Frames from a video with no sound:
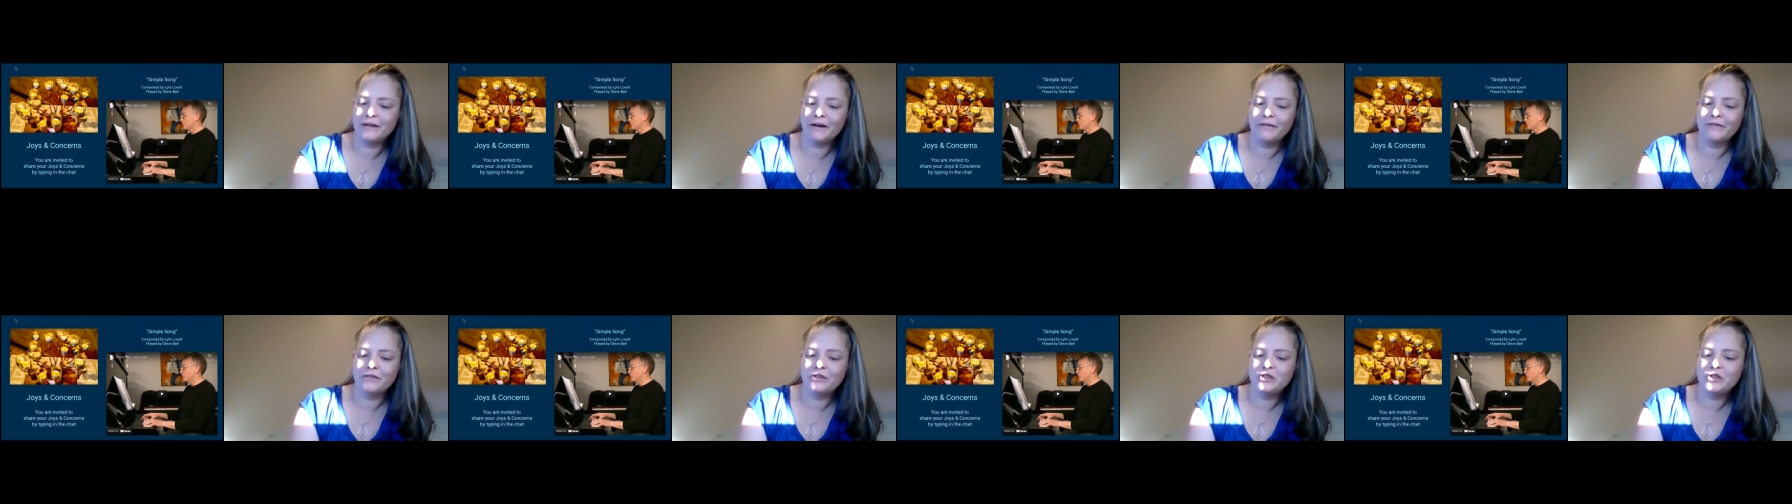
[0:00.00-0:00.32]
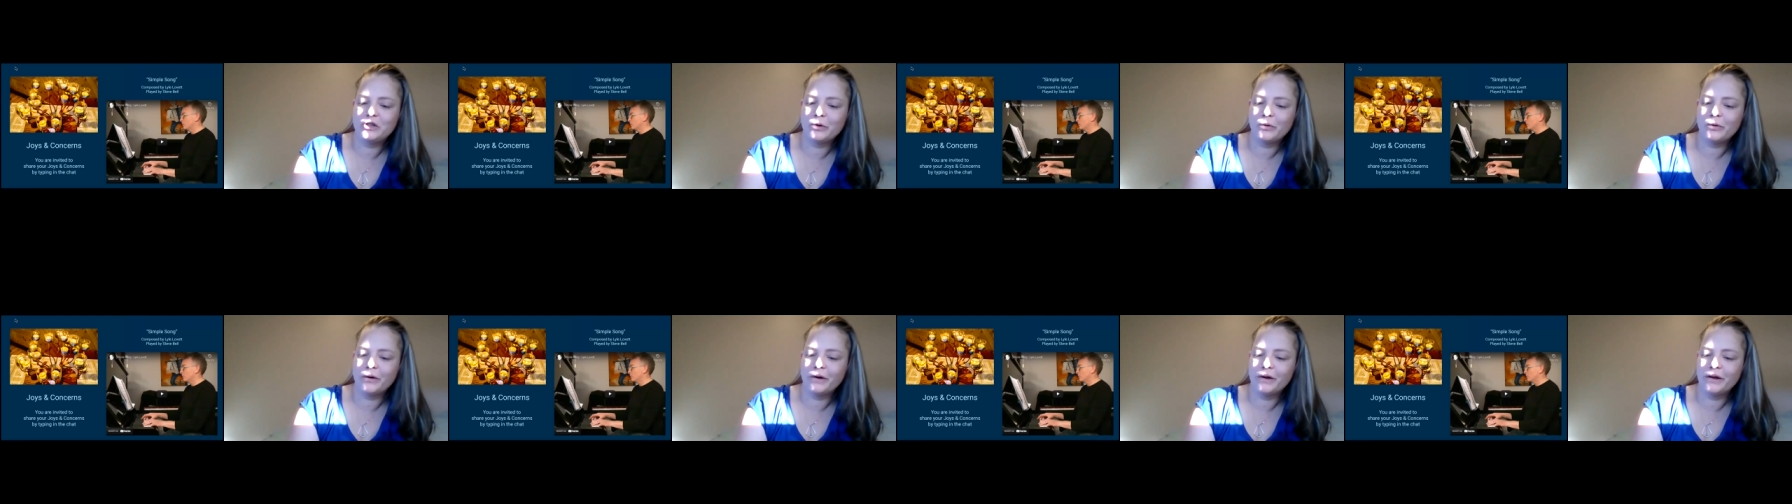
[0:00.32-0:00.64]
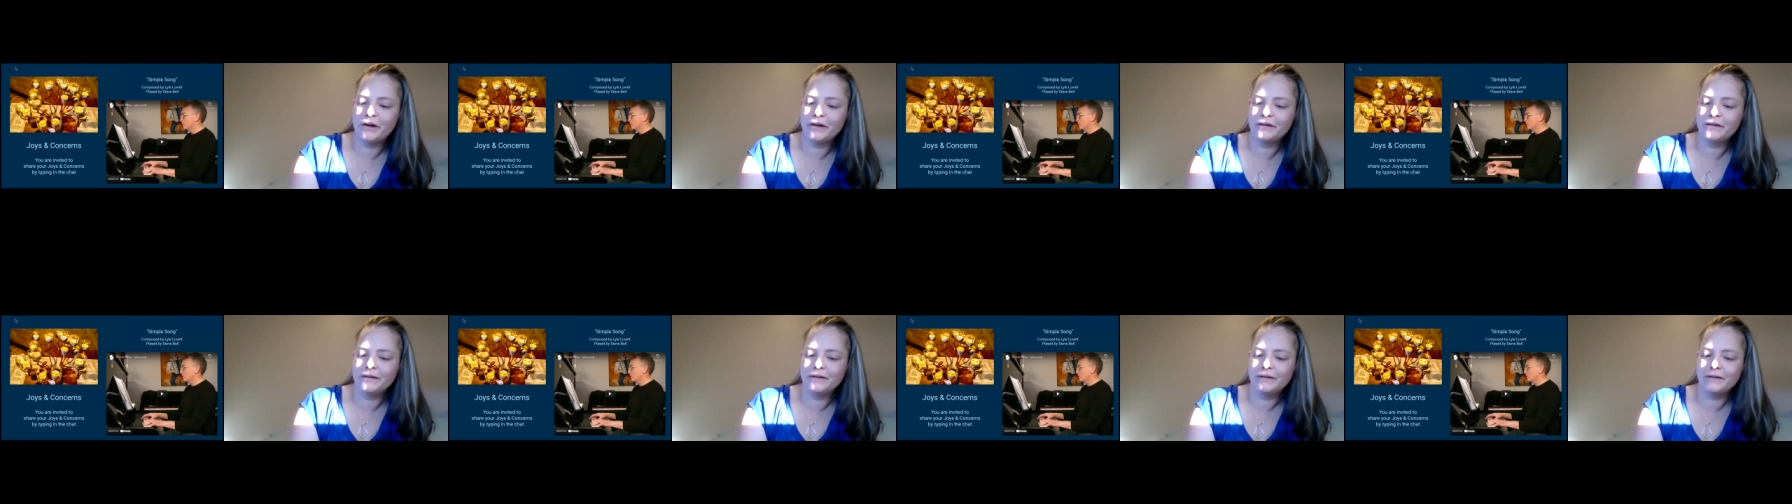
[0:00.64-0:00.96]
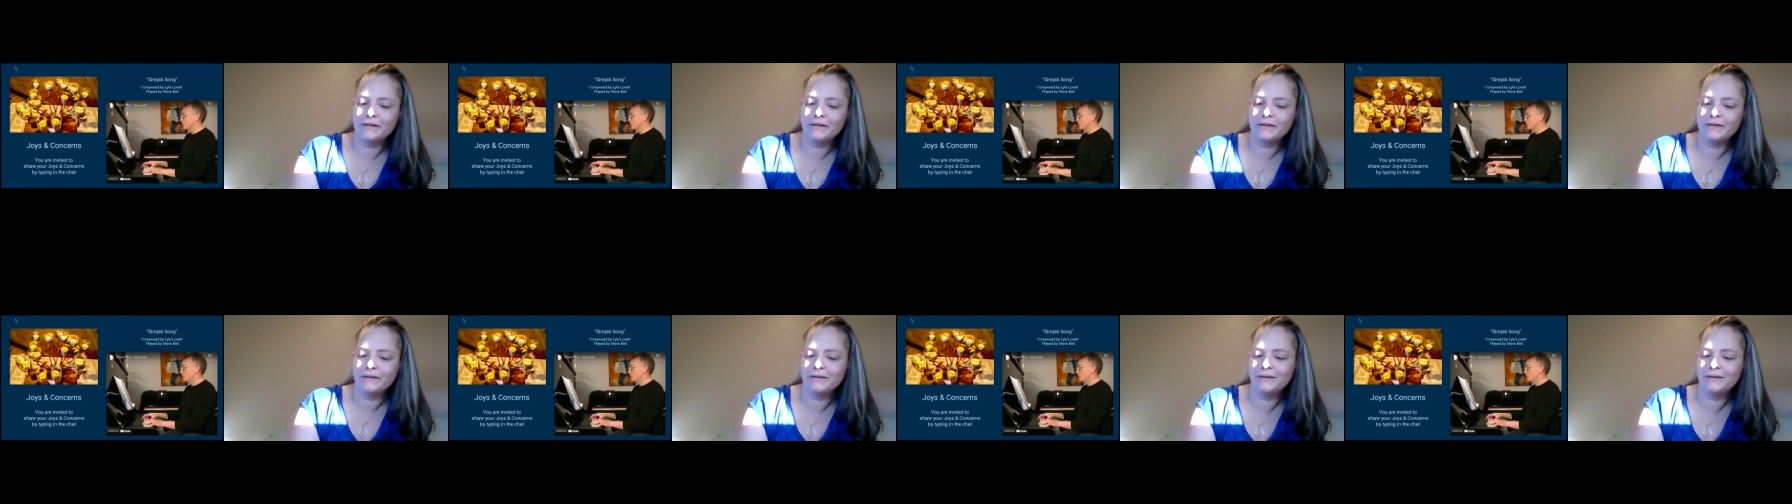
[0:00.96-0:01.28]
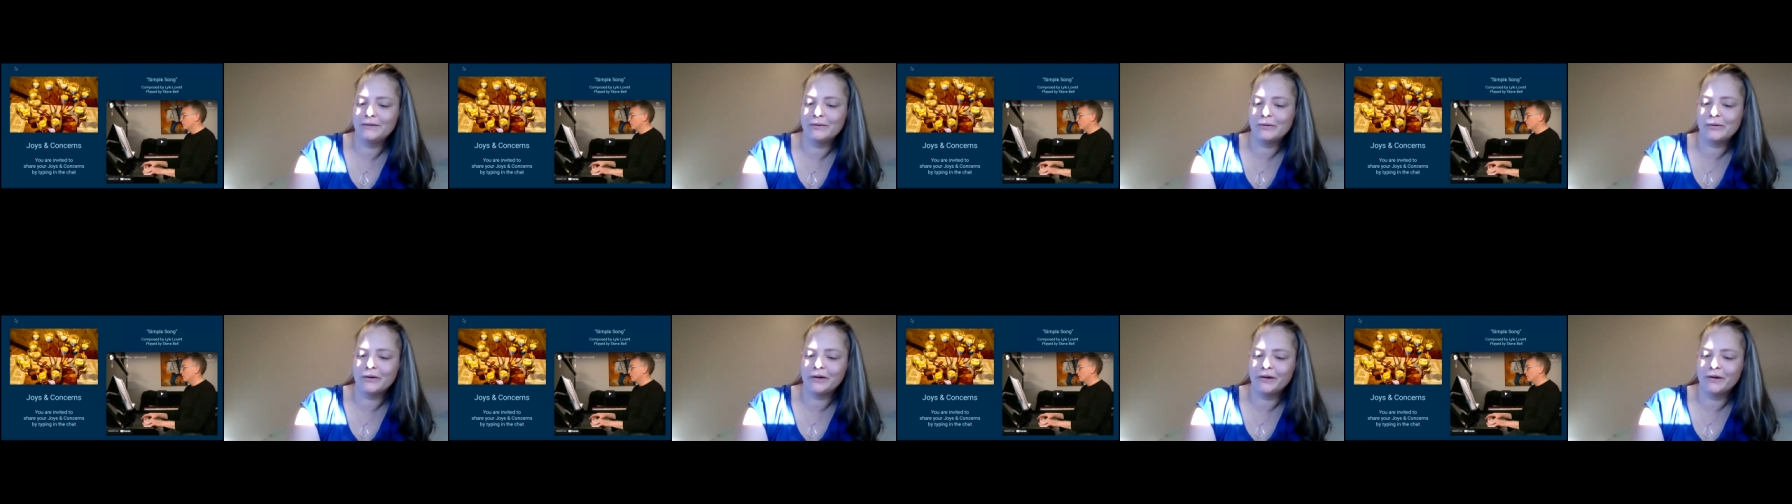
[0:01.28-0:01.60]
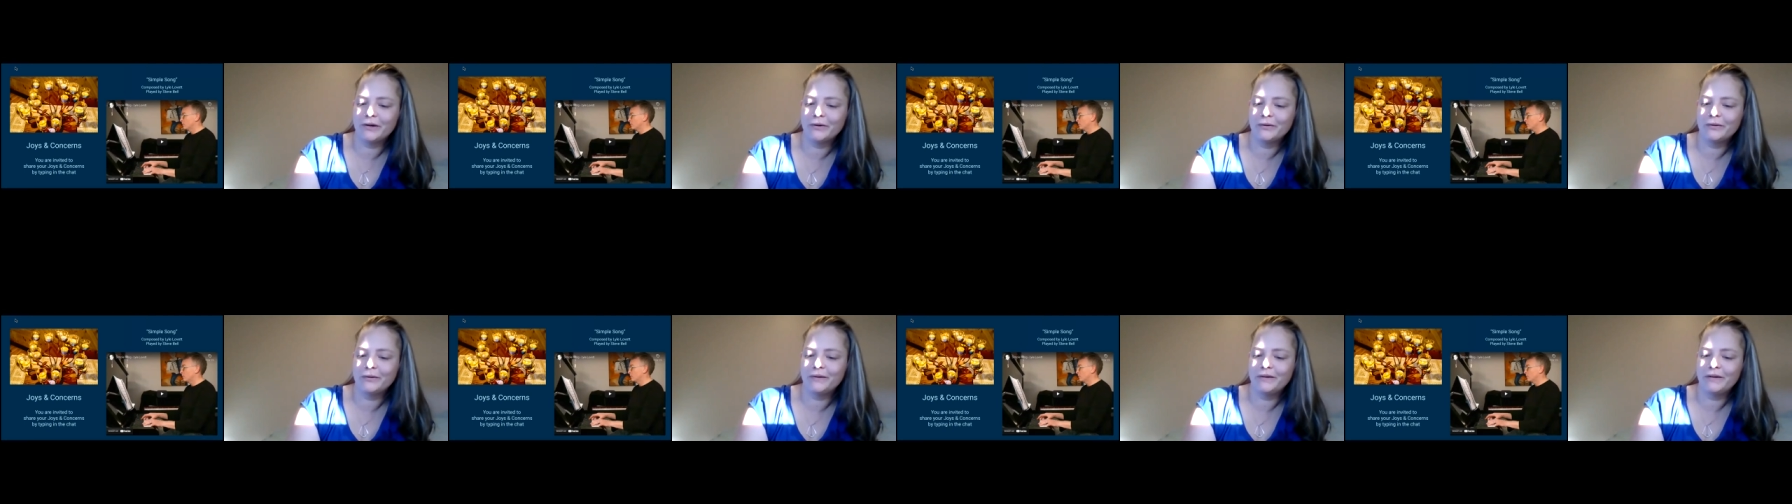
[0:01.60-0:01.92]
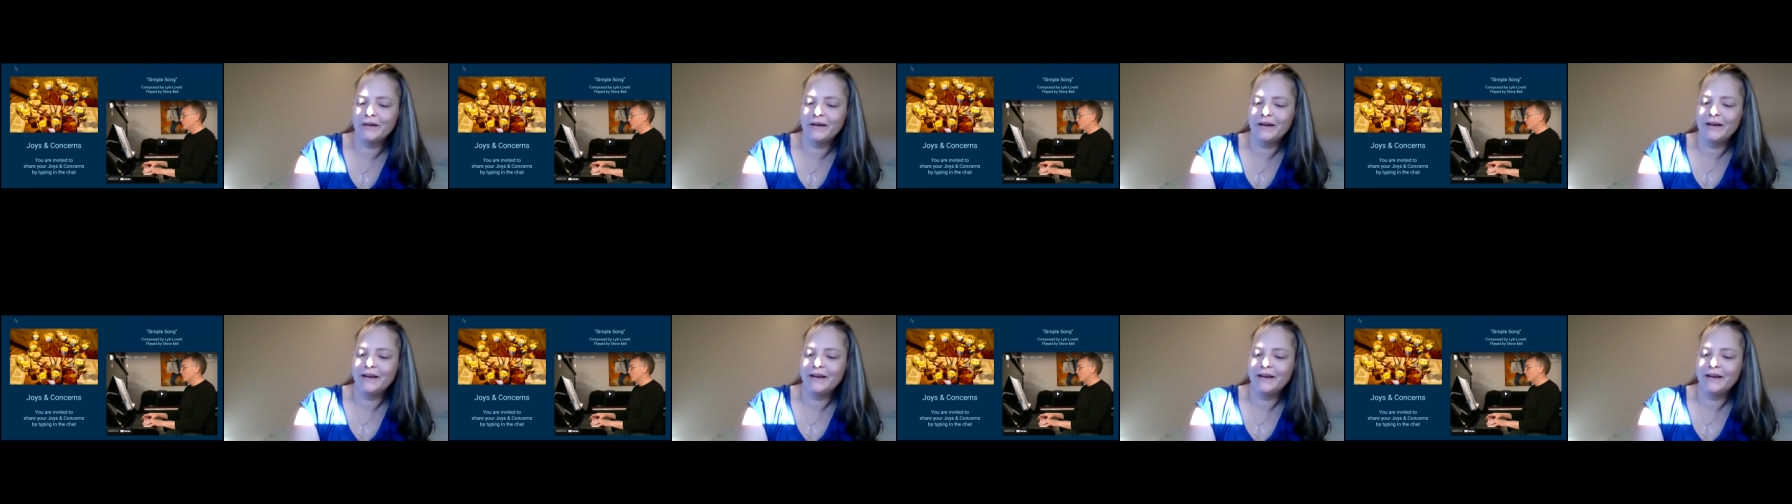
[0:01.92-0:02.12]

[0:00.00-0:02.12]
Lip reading: of joys, sorrows,